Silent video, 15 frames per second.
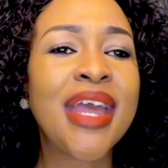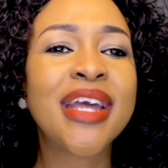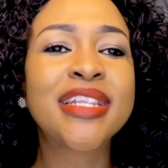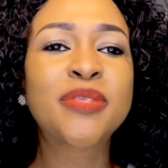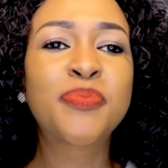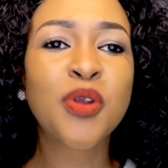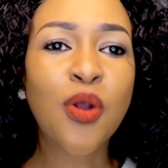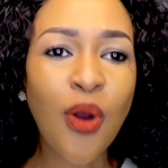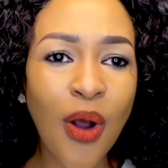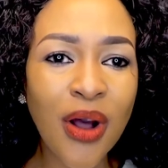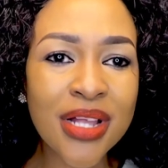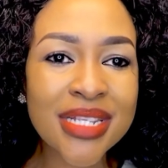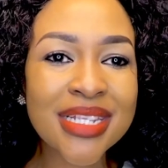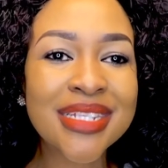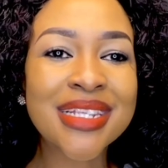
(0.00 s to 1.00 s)
it's
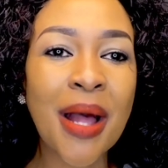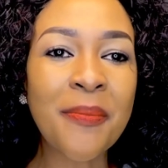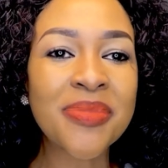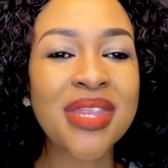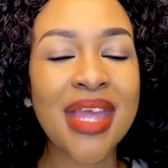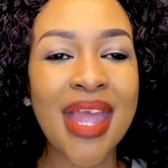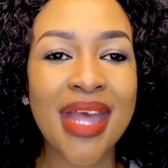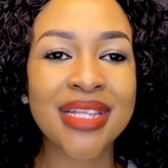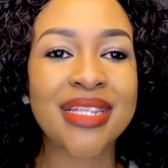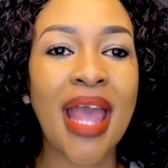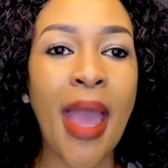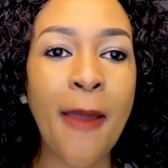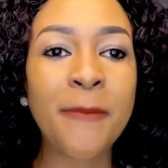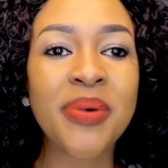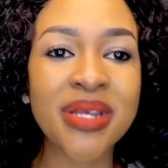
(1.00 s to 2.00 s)
because something has
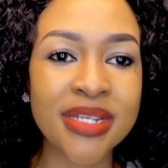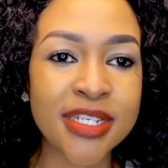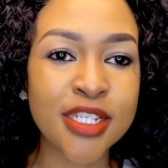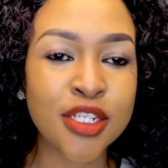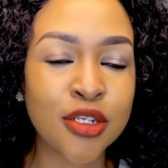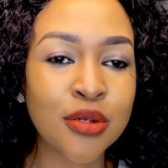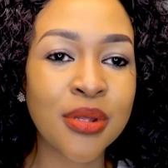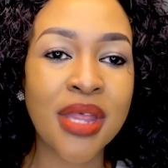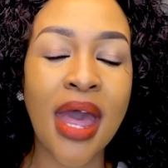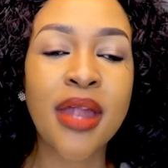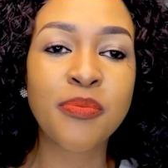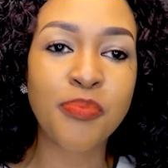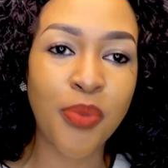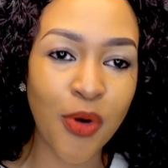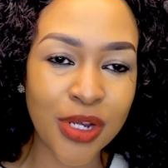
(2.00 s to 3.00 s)
happened to
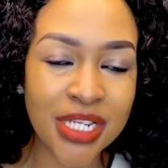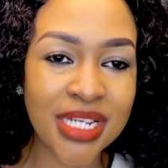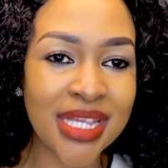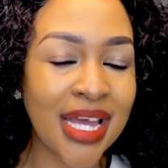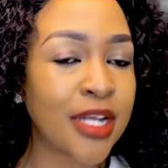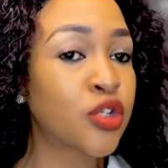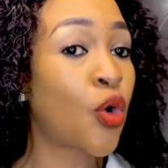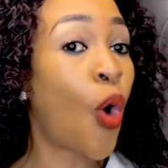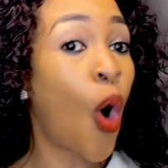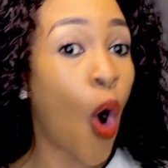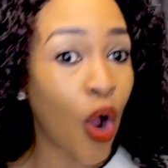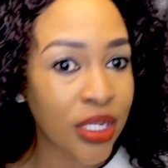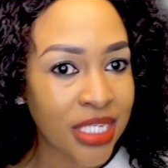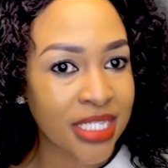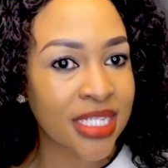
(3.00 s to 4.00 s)
that body that
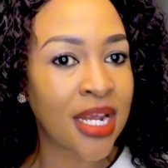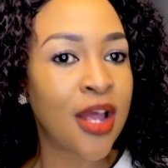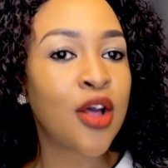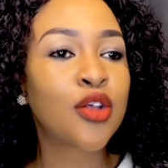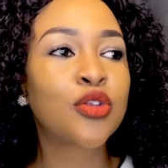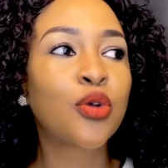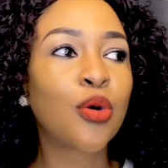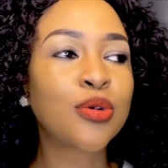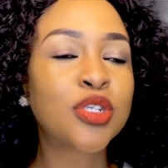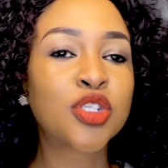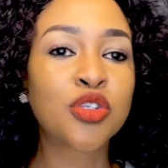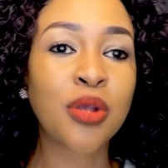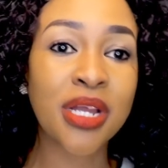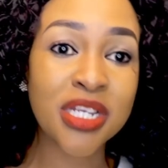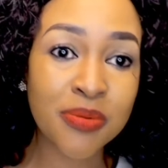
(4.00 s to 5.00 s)
caused those
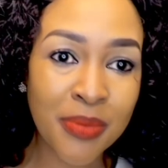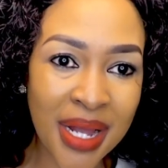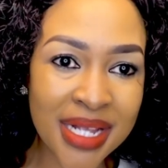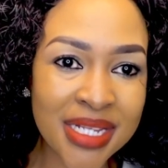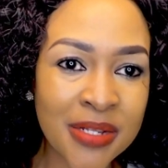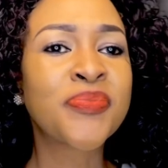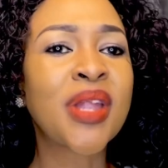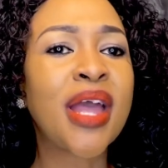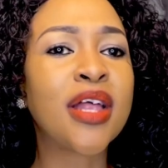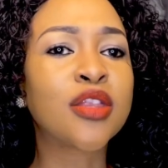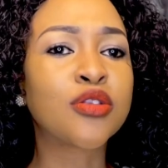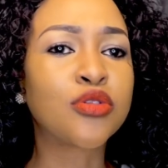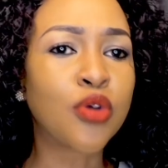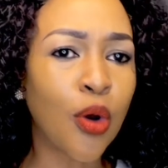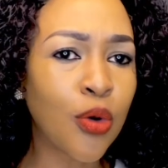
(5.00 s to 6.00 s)
stretch marks
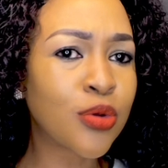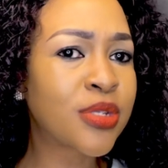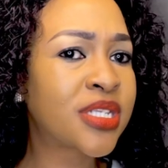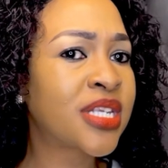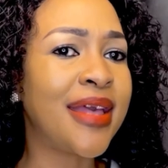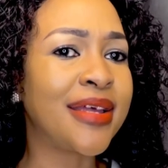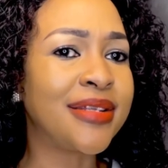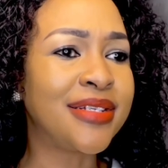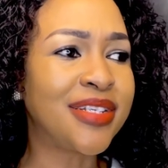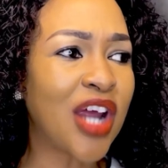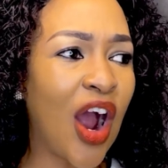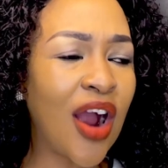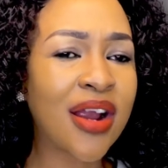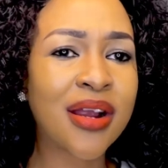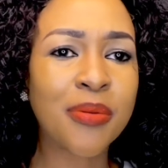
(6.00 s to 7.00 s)
and those
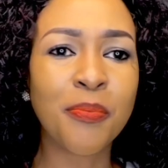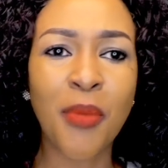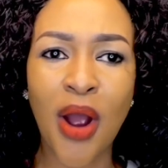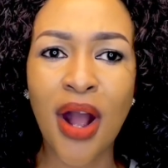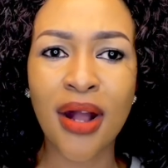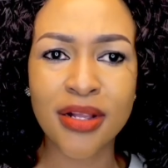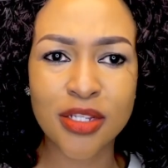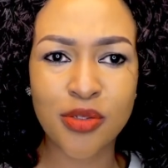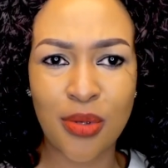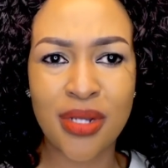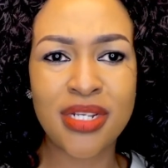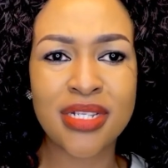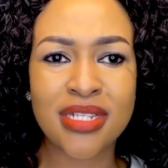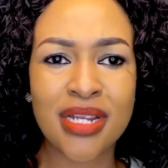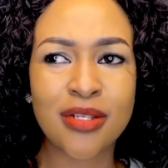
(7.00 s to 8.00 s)
dark marks. You
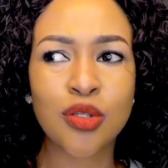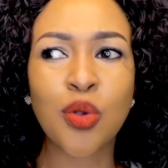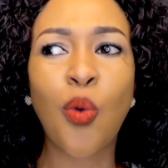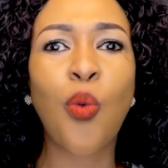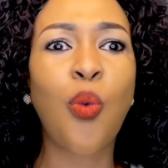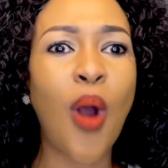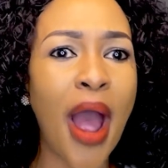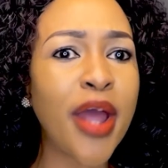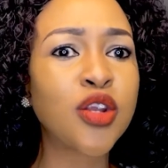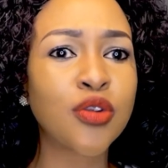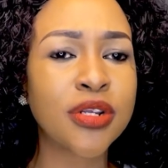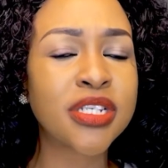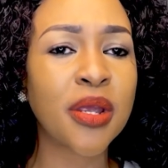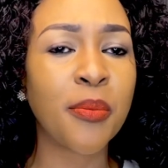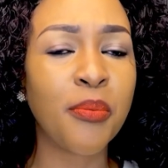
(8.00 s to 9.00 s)
understand? So why
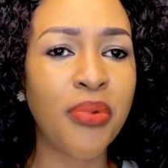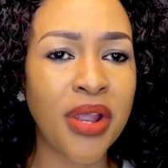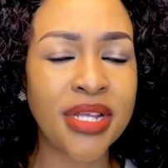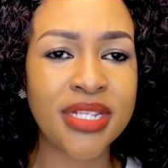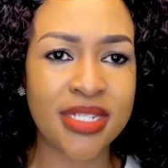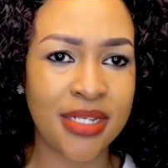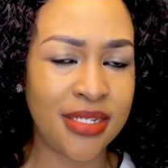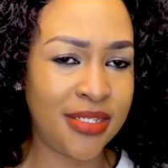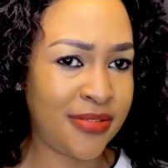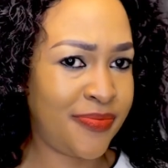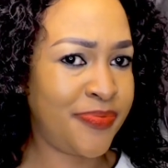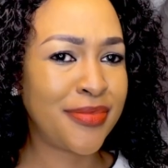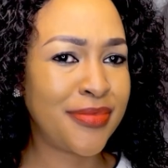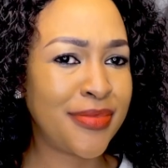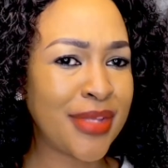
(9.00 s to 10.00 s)
not embrace it?
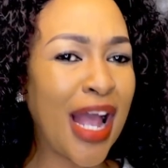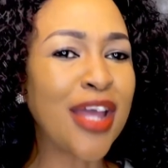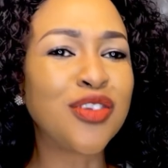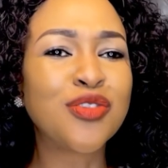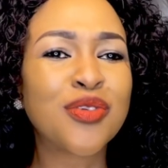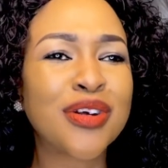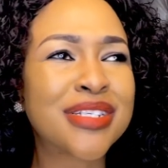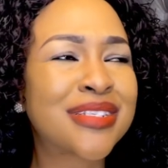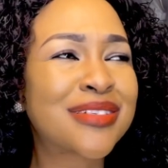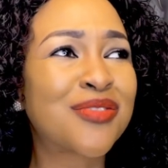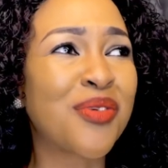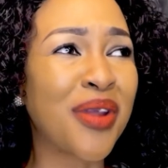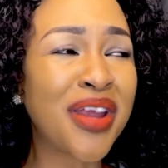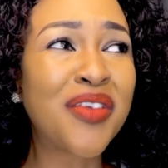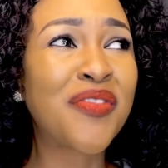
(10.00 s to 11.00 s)
Are you not
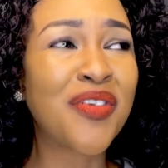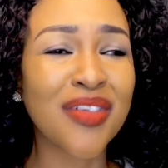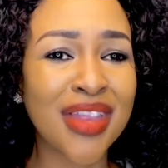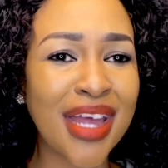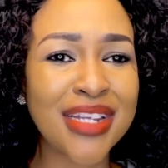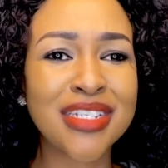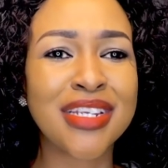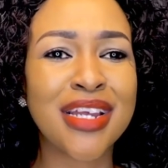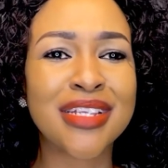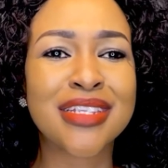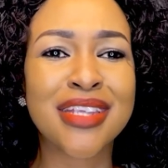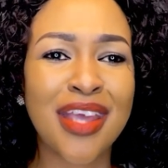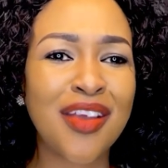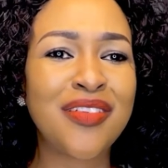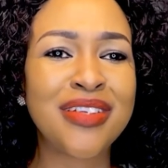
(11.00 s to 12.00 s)
grateful that it has
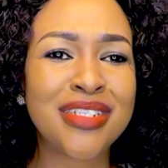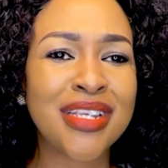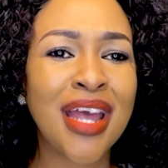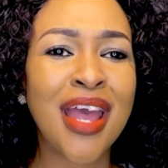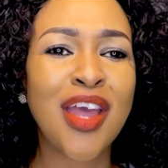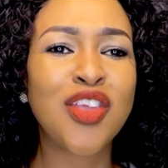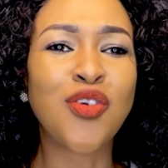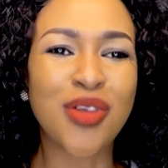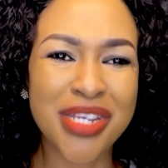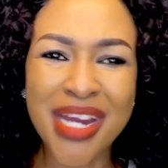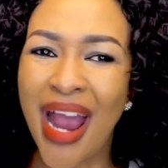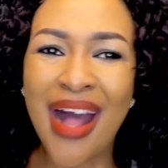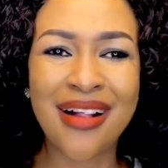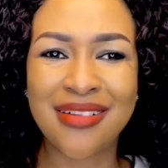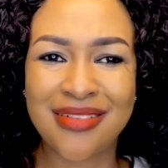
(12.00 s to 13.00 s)
carried your
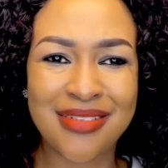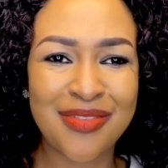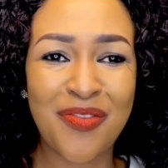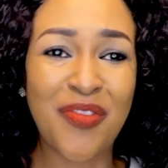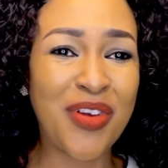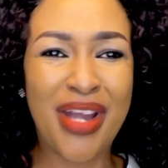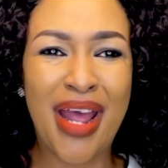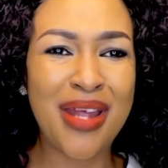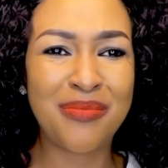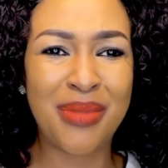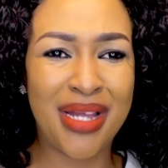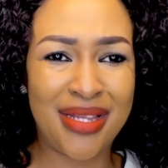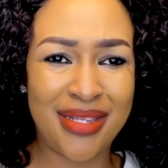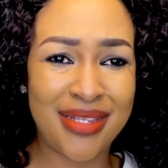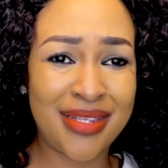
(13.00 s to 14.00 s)
child for 9
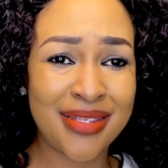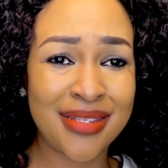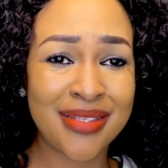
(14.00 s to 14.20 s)
months?